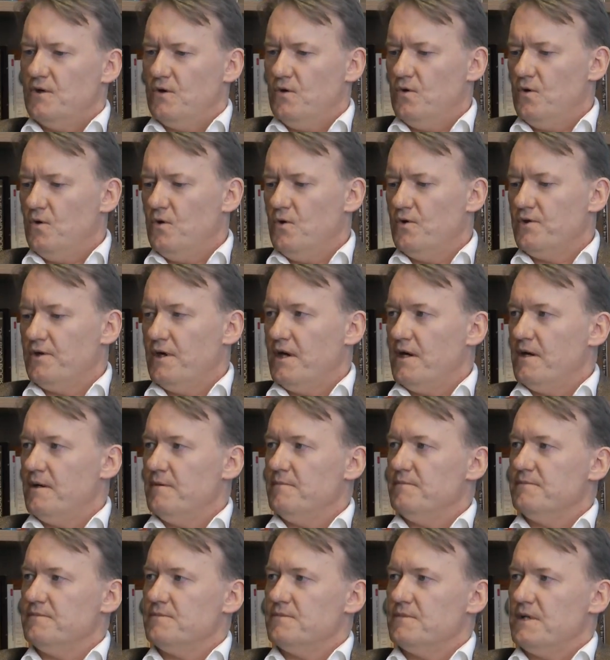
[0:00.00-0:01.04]
or
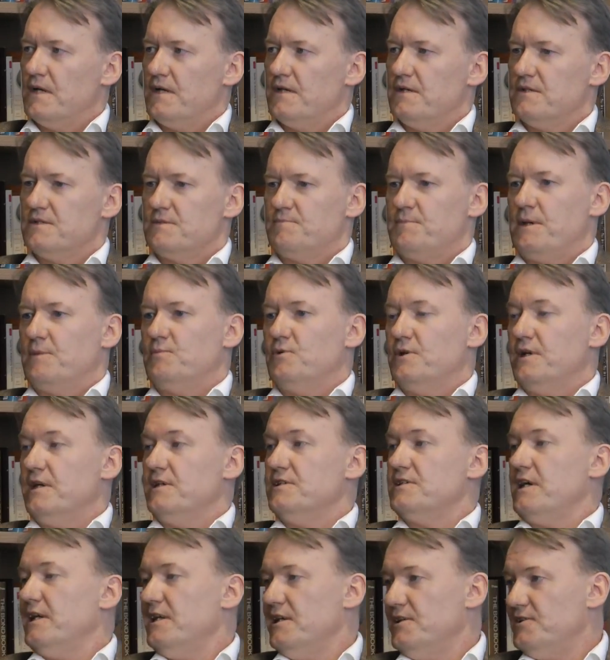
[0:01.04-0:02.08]
people
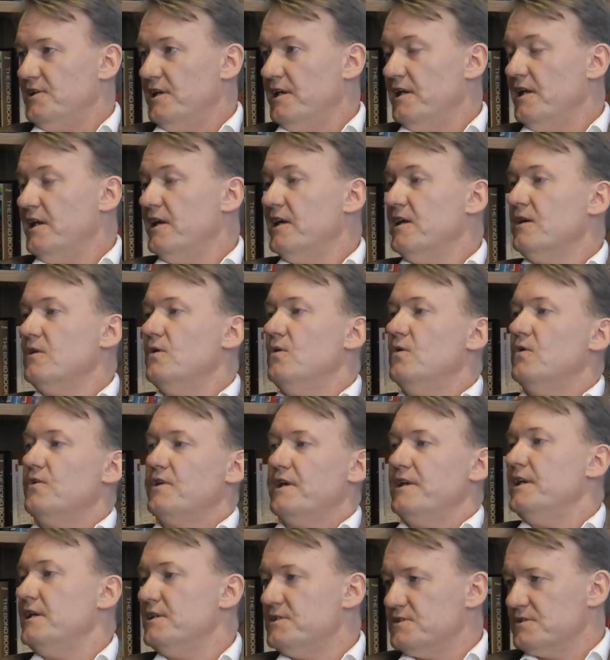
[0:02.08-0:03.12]
need daily dealing, or
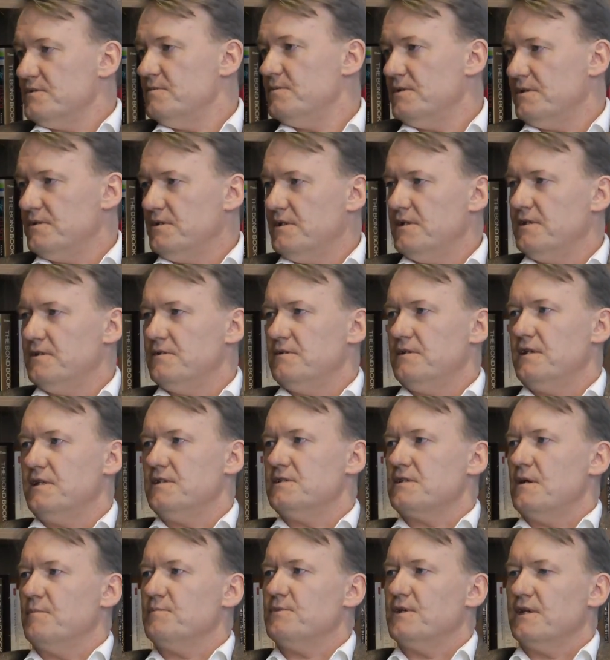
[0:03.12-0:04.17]
they need
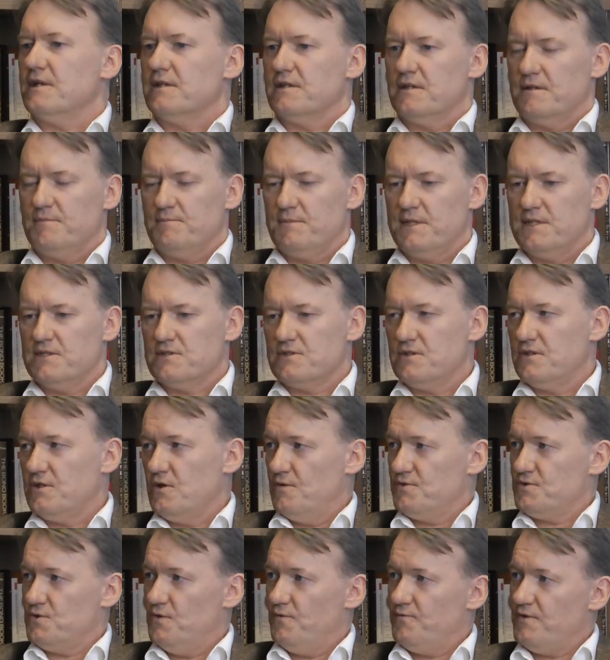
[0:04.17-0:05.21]
something that means that the
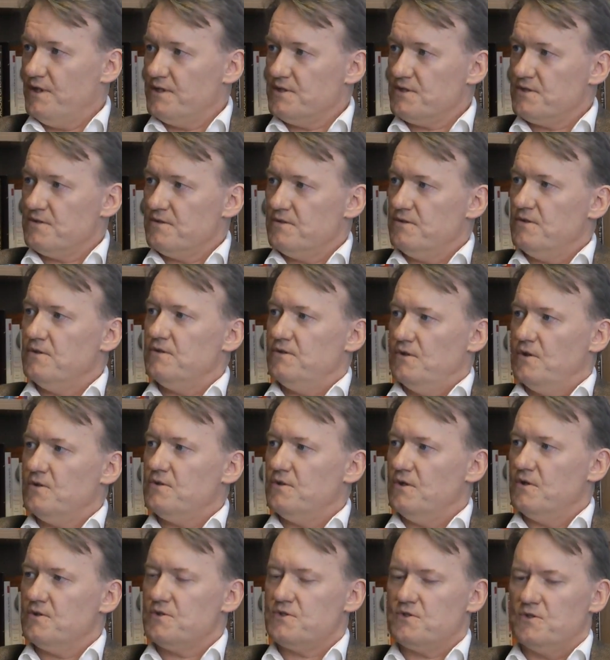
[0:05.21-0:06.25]
offshore fund's
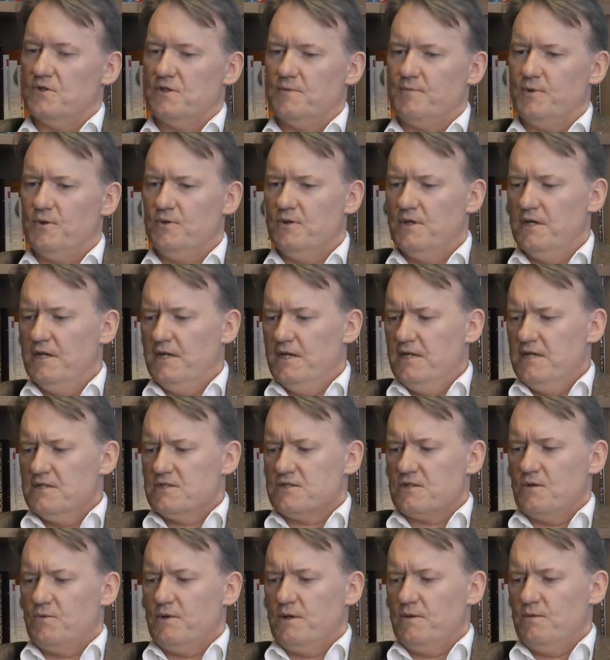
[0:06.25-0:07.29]
not suitable. Yeah.
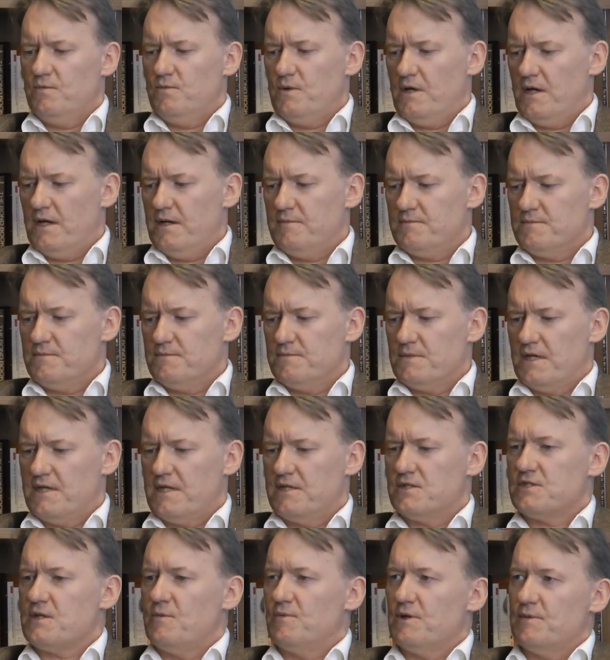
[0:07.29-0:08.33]
So and
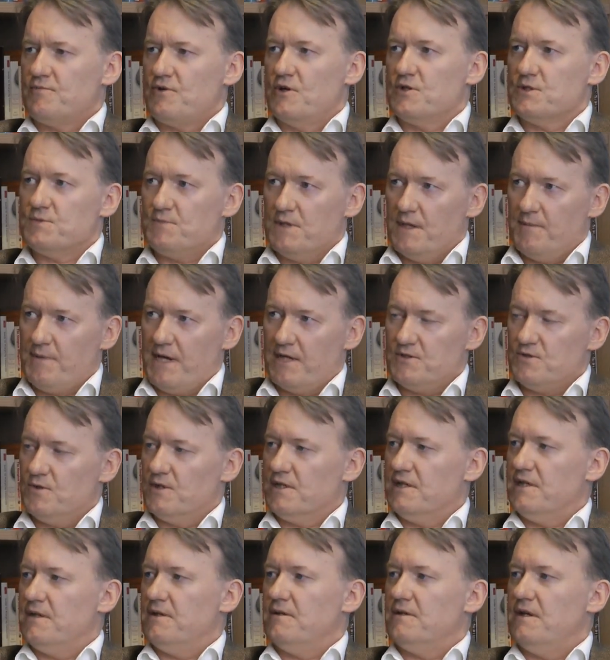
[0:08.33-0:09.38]
then someone approached me about
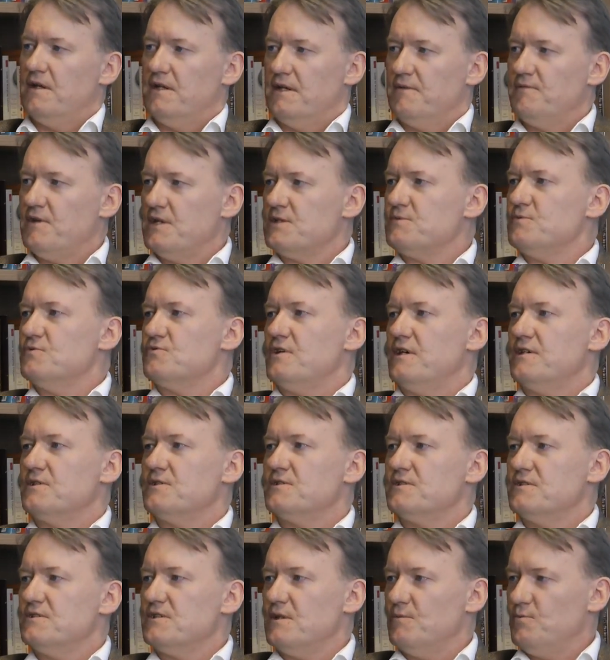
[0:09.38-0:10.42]
doing an investment
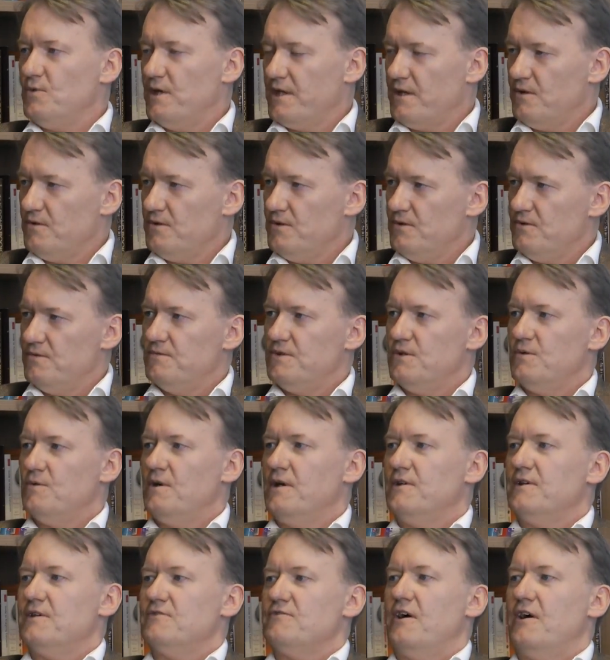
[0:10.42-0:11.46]
trust. Said, why don't you do
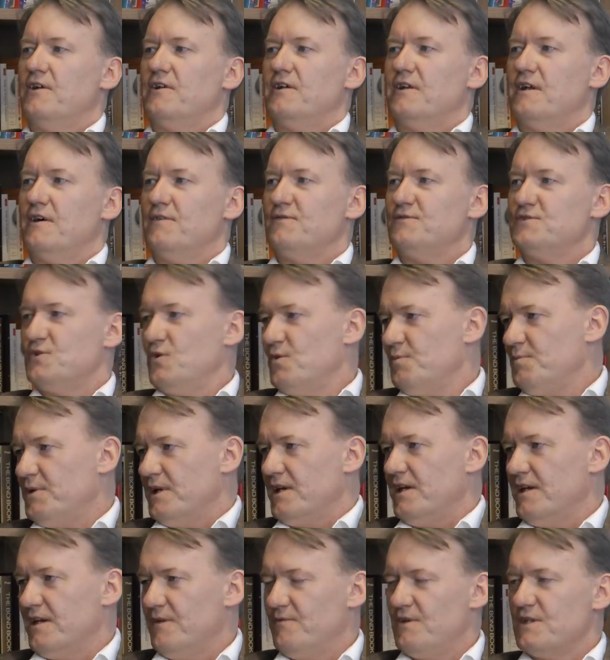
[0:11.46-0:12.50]
one? There aren't enough stock
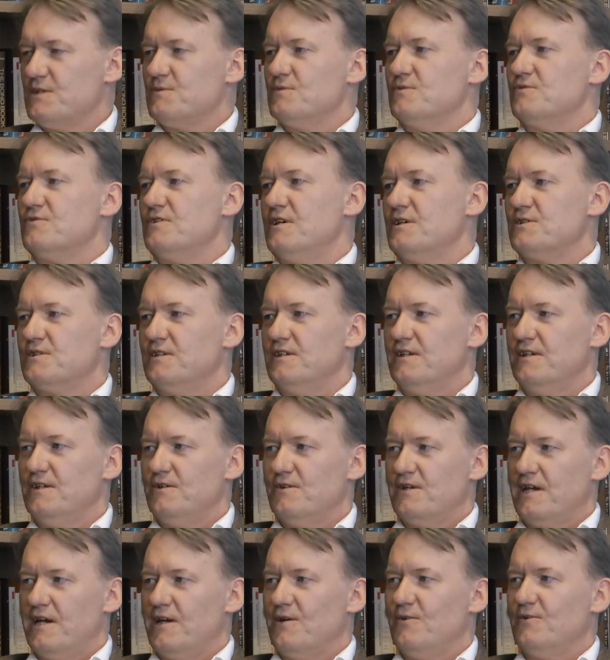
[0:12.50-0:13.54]
picking investment trusts in the
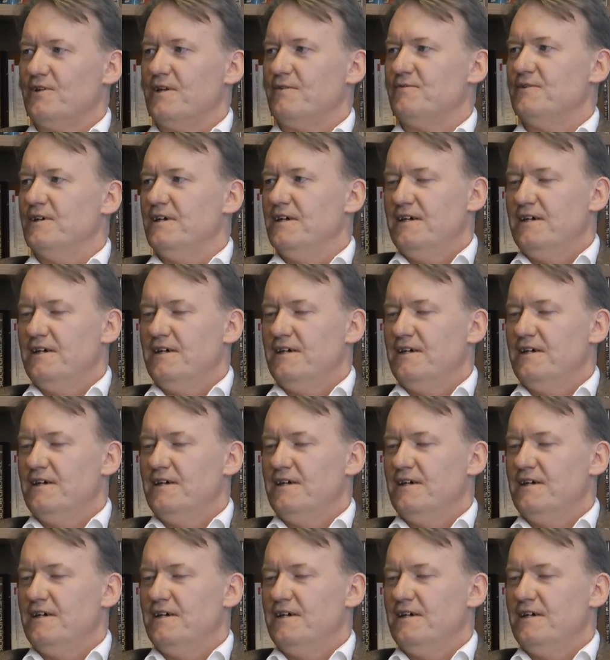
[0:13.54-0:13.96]
UK, or they've